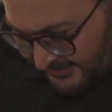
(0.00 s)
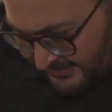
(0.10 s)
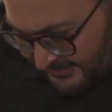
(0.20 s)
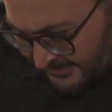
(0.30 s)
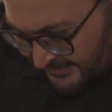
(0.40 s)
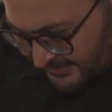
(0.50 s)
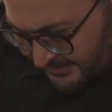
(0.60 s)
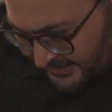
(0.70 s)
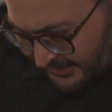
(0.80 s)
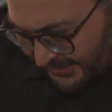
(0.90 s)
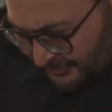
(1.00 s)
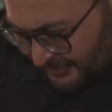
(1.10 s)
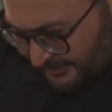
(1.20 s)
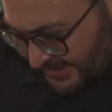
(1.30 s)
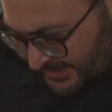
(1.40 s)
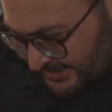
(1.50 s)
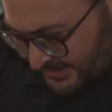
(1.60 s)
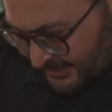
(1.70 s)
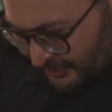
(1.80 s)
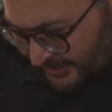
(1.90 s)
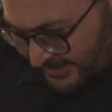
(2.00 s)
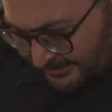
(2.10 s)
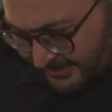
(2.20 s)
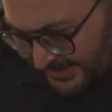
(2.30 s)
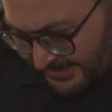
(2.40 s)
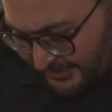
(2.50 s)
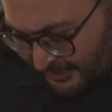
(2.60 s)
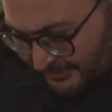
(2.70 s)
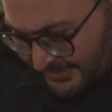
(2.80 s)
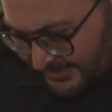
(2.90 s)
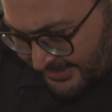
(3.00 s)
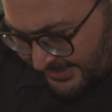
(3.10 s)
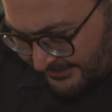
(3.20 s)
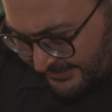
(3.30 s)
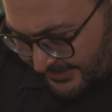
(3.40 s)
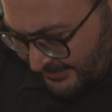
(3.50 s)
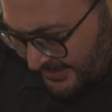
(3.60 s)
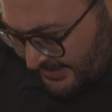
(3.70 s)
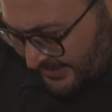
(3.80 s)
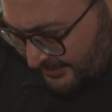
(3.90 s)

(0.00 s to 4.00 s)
Adnan, who has invited the